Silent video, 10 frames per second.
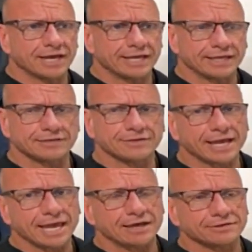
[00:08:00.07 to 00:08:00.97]
day in,
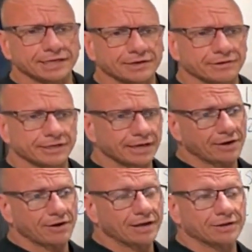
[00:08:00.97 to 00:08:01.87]
day out, year in,
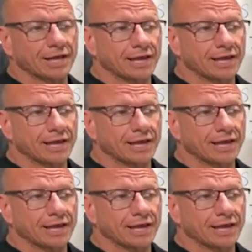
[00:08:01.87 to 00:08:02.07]
year out,